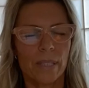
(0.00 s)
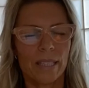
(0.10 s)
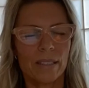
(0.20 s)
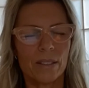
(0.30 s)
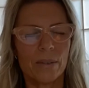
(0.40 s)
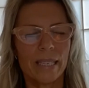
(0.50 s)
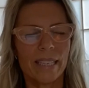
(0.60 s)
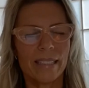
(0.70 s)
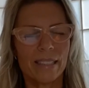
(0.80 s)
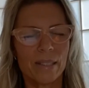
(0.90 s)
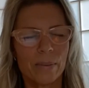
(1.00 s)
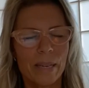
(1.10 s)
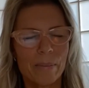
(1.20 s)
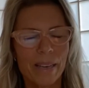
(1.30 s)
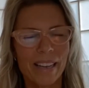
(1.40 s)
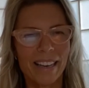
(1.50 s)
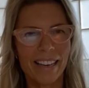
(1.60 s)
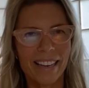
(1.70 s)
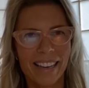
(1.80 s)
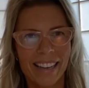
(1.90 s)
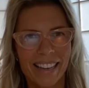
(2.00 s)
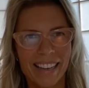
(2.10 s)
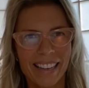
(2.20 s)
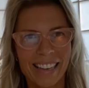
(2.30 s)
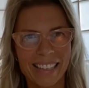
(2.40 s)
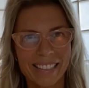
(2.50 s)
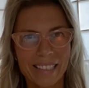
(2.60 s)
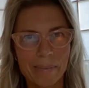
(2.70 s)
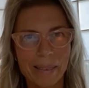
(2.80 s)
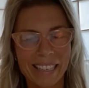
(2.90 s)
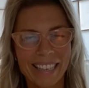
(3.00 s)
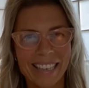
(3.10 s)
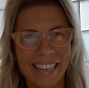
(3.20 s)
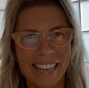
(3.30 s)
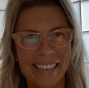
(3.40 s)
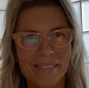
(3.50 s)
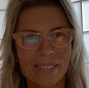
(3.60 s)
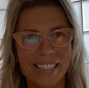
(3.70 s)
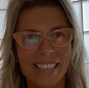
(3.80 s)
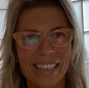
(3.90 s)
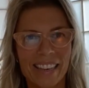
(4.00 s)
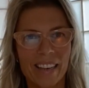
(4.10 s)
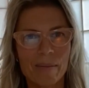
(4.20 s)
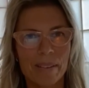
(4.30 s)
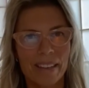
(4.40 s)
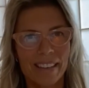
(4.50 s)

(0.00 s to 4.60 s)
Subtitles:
And just doing any sweeping, any deep cleaning I'm seeing.